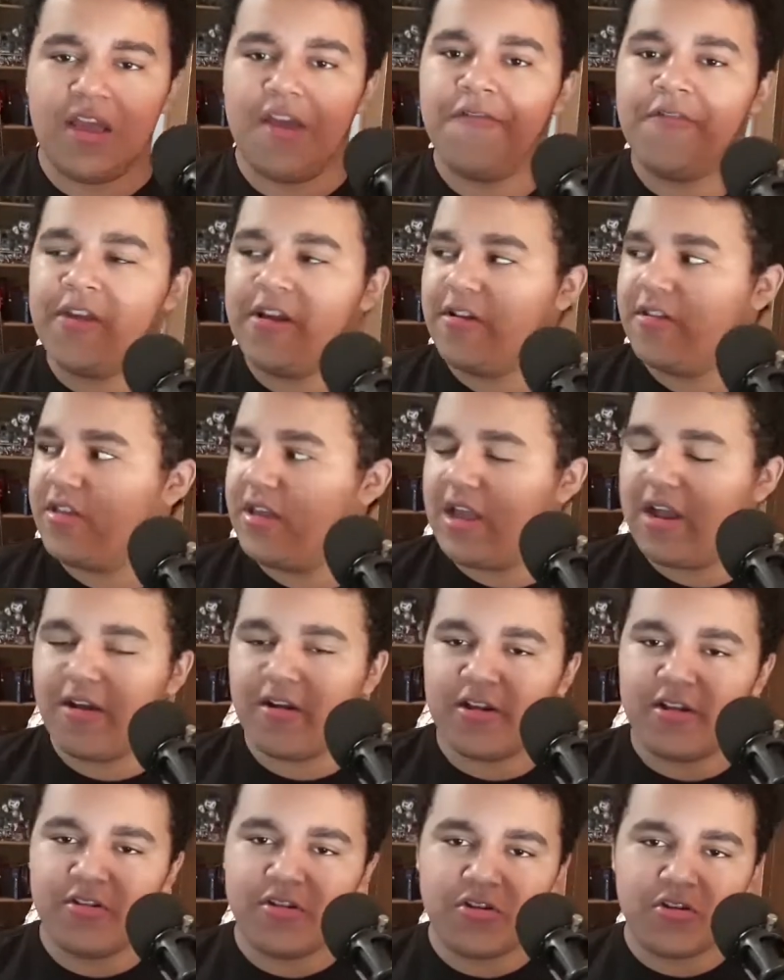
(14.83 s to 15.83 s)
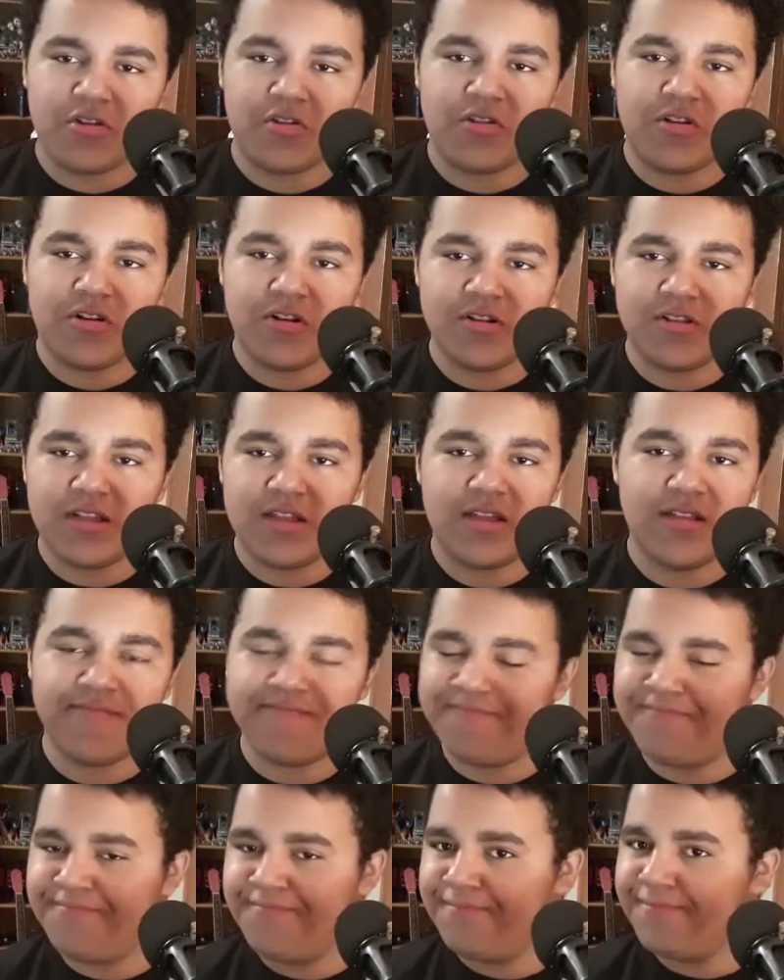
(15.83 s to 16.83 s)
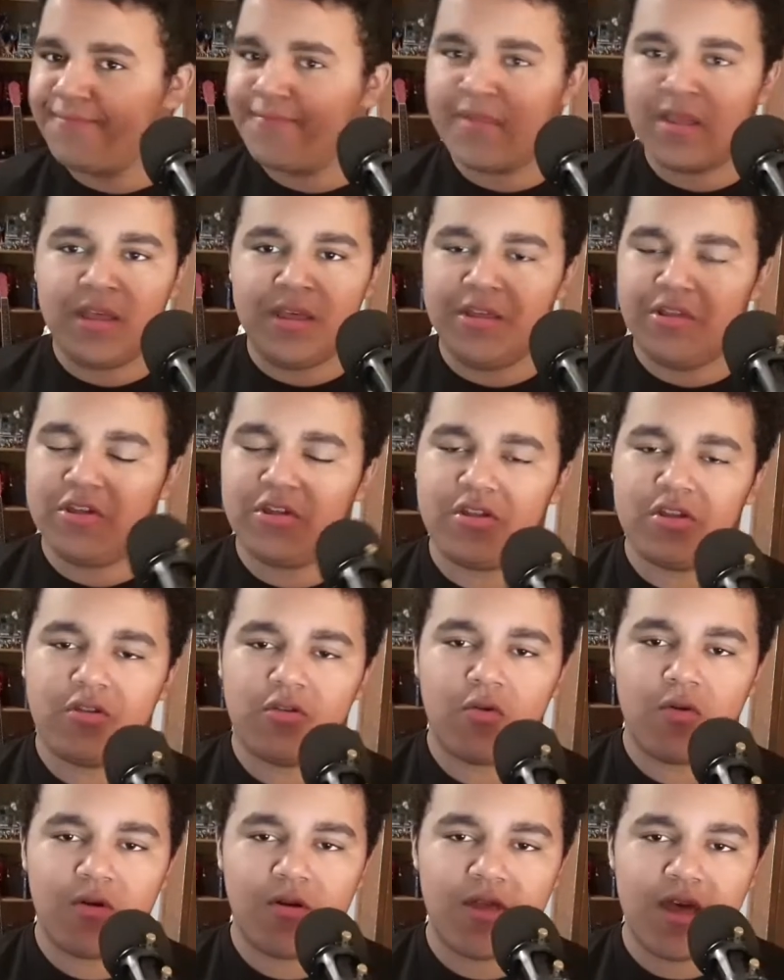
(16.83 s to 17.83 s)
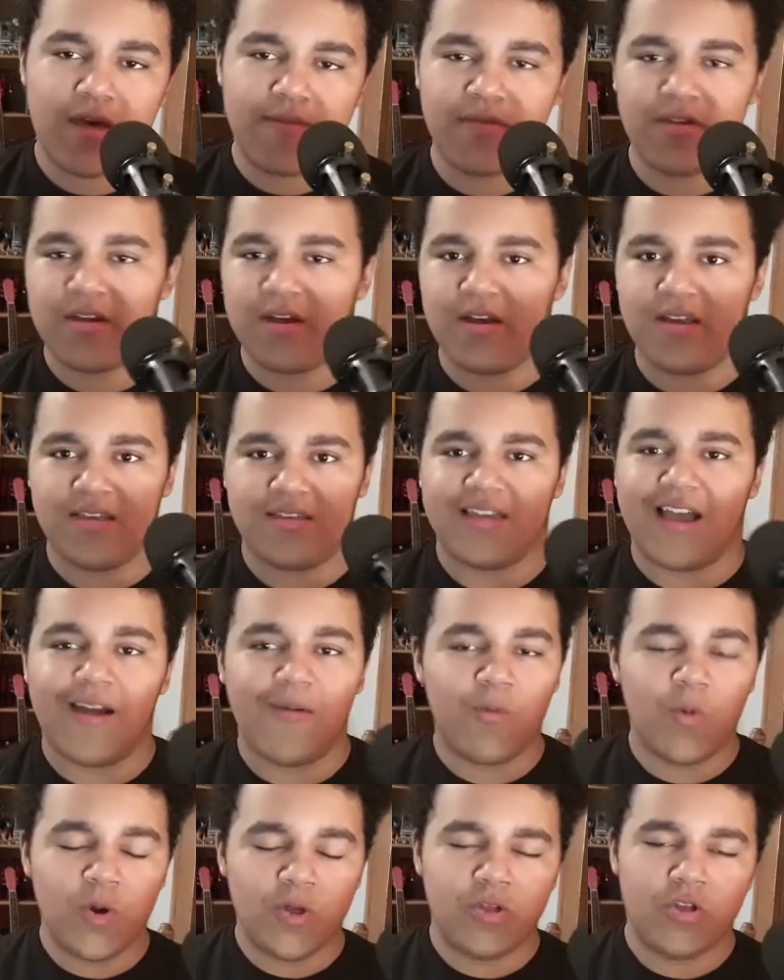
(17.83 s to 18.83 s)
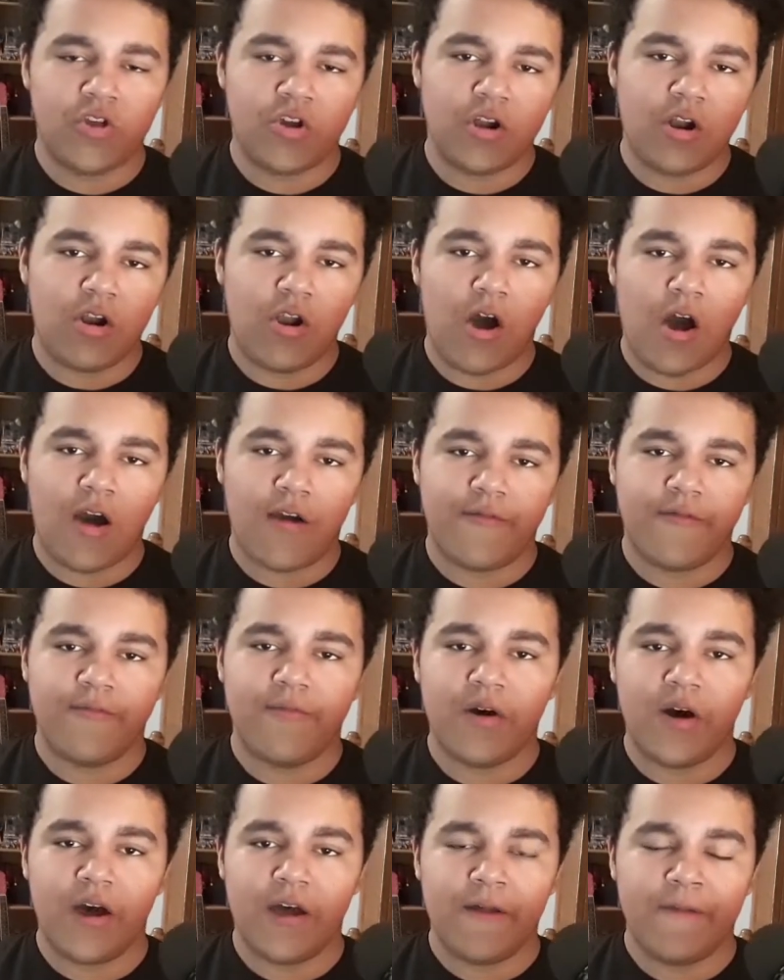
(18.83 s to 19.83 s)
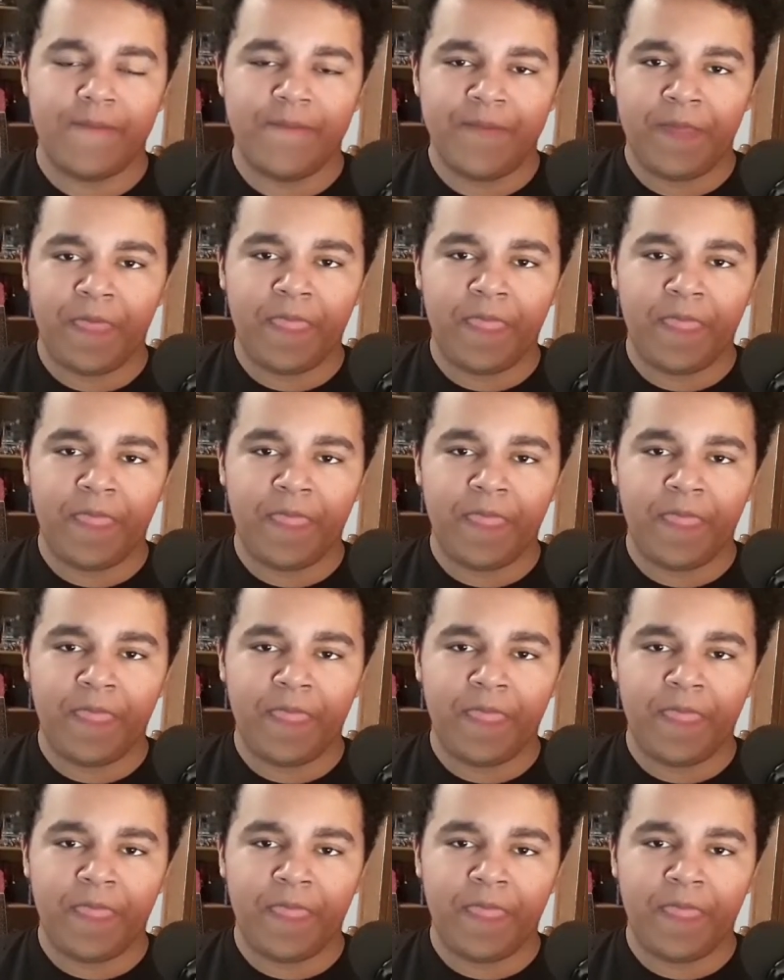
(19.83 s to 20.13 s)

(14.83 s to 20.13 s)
If you hear the air conditioner, then just ignore that, because I would shut it off, but